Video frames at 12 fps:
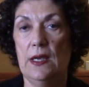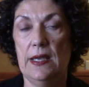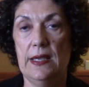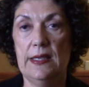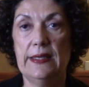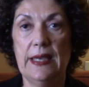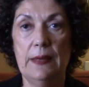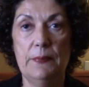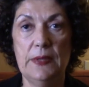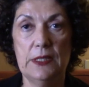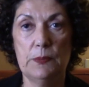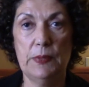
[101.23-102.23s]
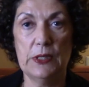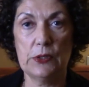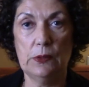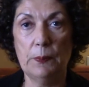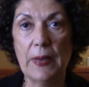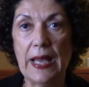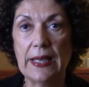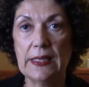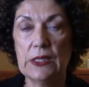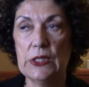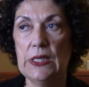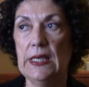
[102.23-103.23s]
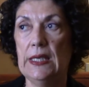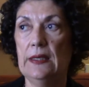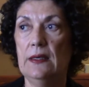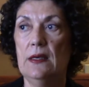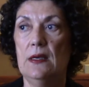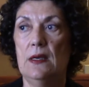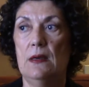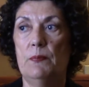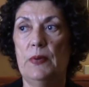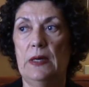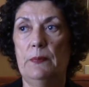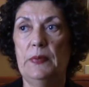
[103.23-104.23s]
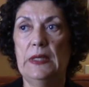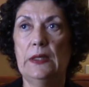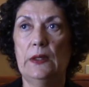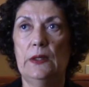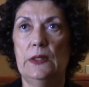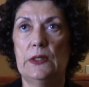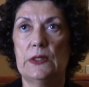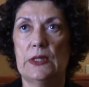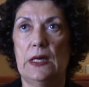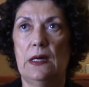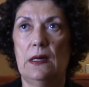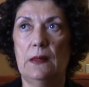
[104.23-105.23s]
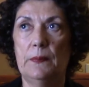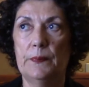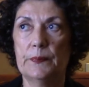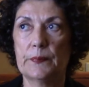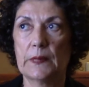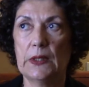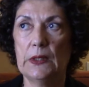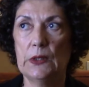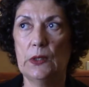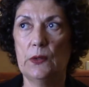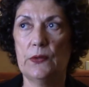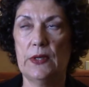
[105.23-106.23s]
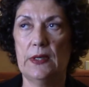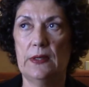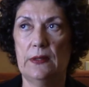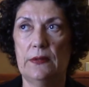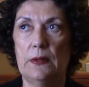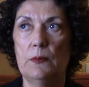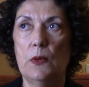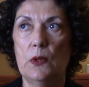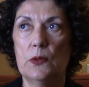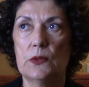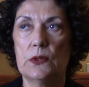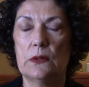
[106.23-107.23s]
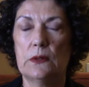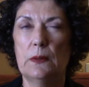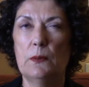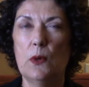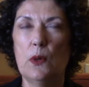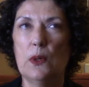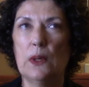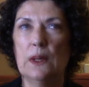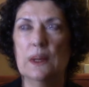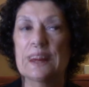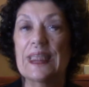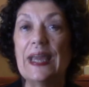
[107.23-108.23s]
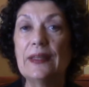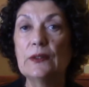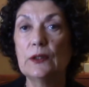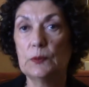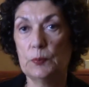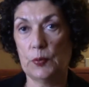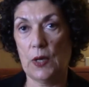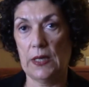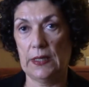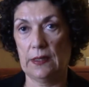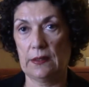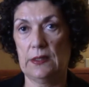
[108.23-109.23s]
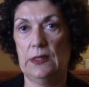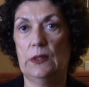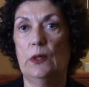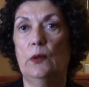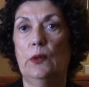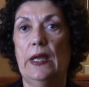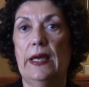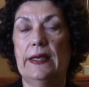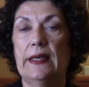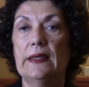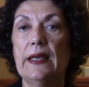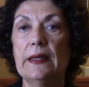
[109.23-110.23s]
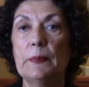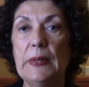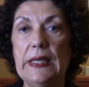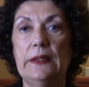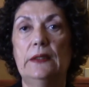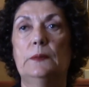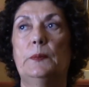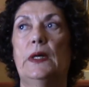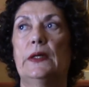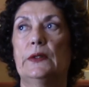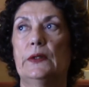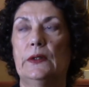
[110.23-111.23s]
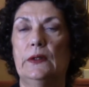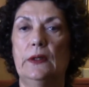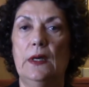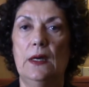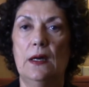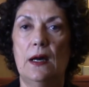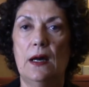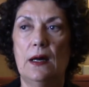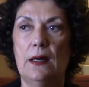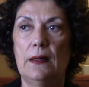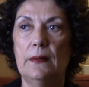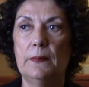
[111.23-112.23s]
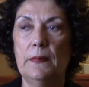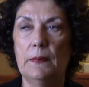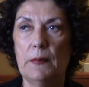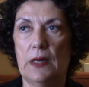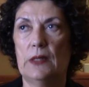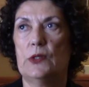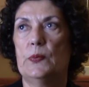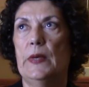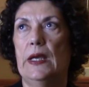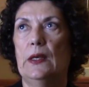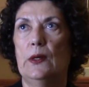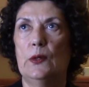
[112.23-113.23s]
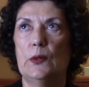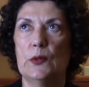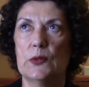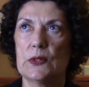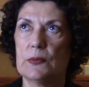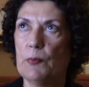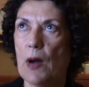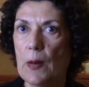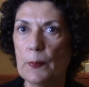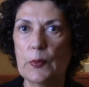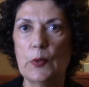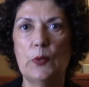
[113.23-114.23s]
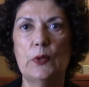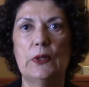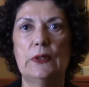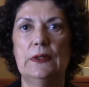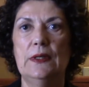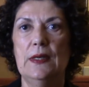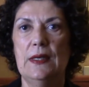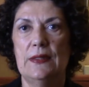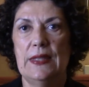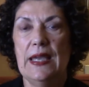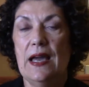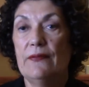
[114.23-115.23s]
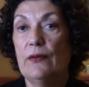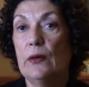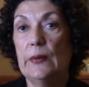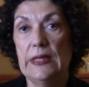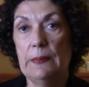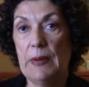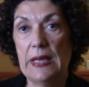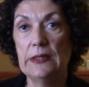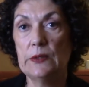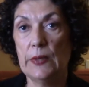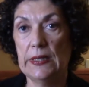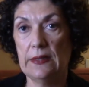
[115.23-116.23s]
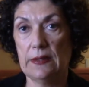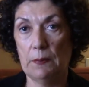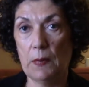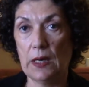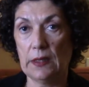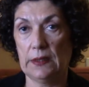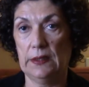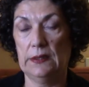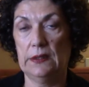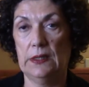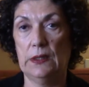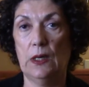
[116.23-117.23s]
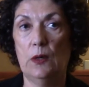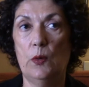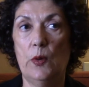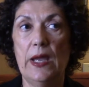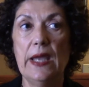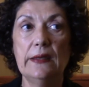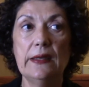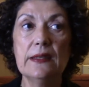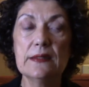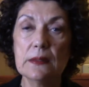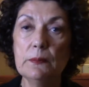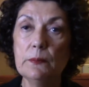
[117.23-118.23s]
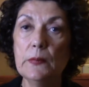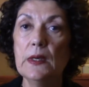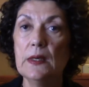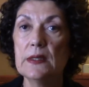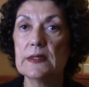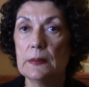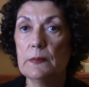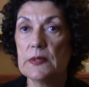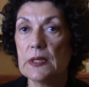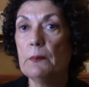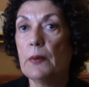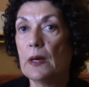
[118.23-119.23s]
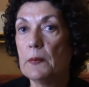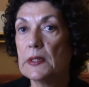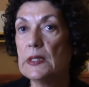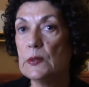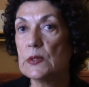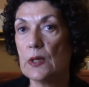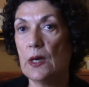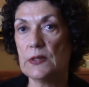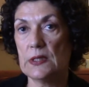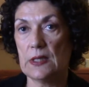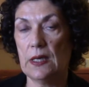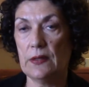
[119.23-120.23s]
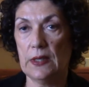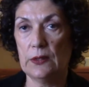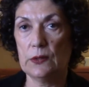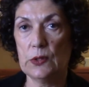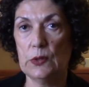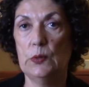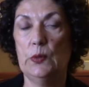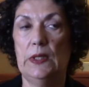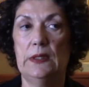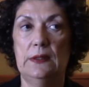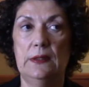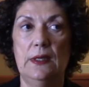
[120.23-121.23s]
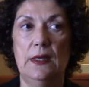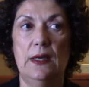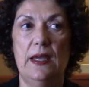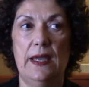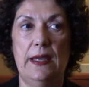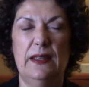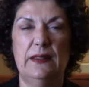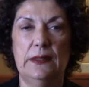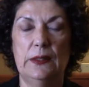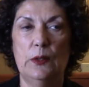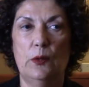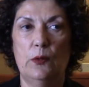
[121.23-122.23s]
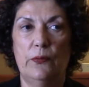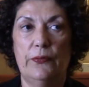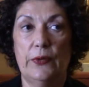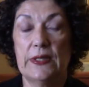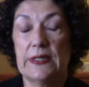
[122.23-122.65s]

It can be a special packaging, but because you know, the more standard products, you know, like peanut butter, marshmallows, popcorn, they have already penetrated the market, you know, and some barbecue sauces are there too, and you know, for